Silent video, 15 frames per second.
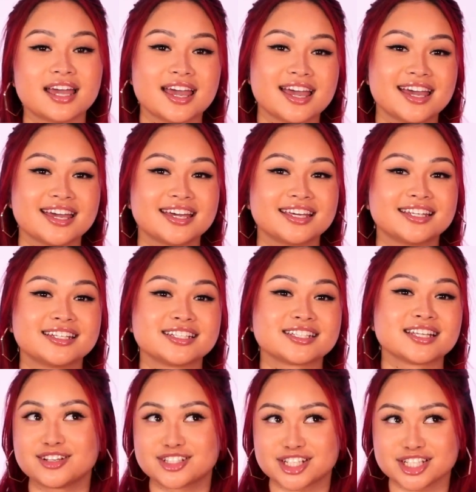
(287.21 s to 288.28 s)
and
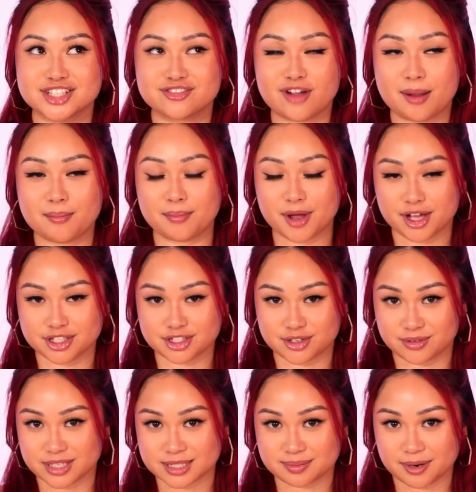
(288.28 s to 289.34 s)
just from
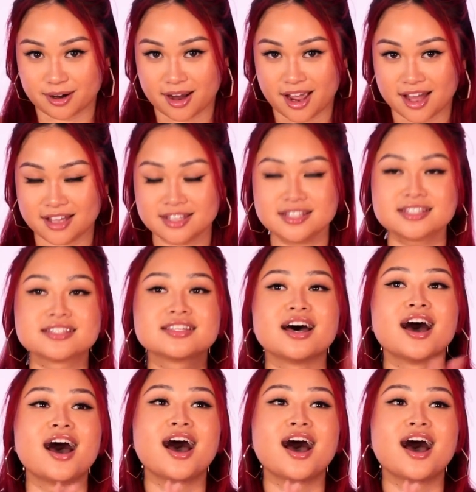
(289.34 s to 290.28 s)
personal experience,